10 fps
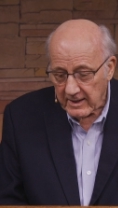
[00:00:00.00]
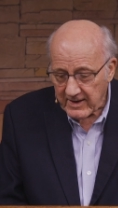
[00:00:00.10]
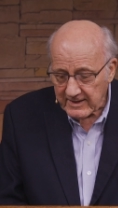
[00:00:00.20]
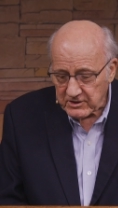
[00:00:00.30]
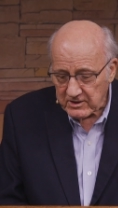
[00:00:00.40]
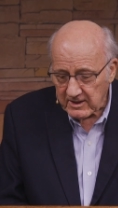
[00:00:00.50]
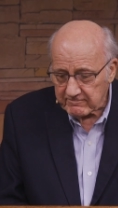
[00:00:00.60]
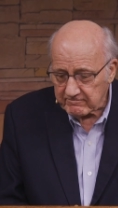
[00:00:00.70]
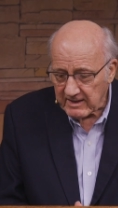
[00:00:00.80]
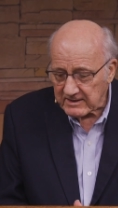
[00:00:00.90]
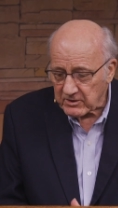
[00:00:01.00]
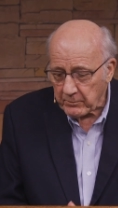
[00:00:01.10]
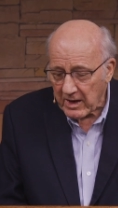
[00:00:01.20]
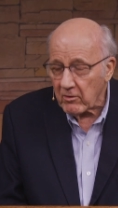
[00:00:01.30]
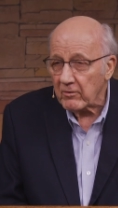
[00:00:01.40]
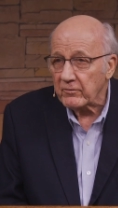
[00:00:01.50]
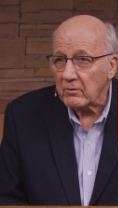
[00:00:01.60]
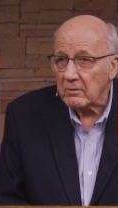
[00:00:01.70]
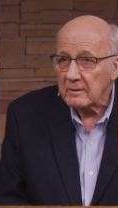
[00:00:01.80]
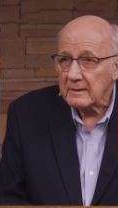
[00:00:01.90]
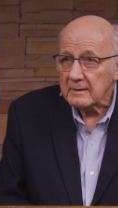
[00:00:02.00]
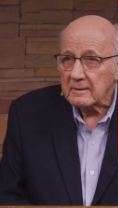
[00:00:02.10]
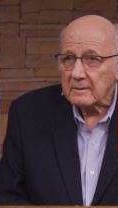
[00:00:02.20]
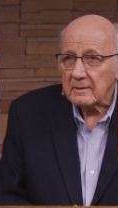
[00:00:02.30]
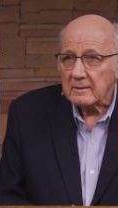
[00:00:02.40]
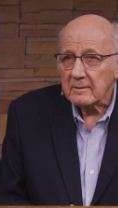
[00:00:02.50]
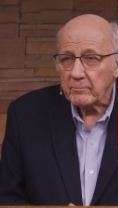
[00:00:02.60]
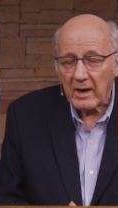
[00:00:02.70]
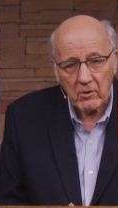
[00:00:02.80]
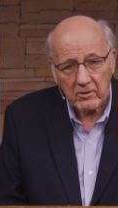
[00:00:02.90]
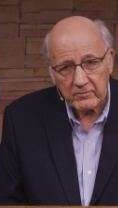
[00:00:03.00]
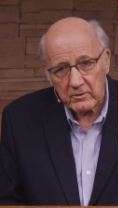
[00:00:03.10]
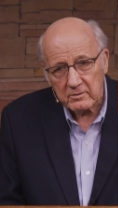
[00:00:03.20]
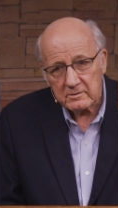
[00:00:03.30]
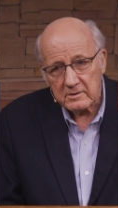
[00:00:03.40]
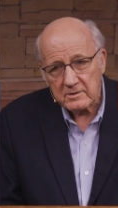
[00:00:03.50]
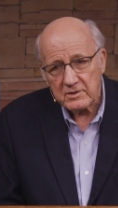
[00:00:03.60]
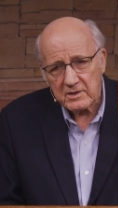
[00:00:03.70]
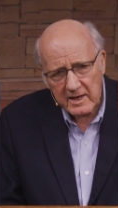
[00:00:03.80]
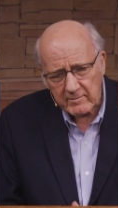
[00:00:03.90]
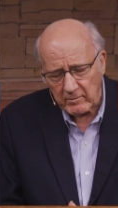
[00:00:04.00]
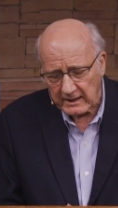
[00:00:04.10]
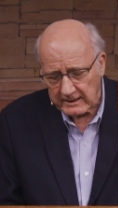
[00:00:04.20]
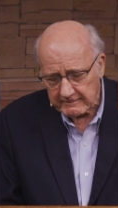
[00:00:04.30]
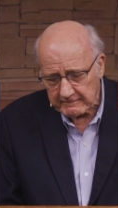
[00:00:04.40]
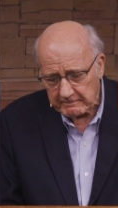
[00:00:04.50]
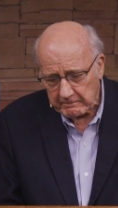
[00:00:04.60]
And that's a, um, that's a powerful, powerful statement.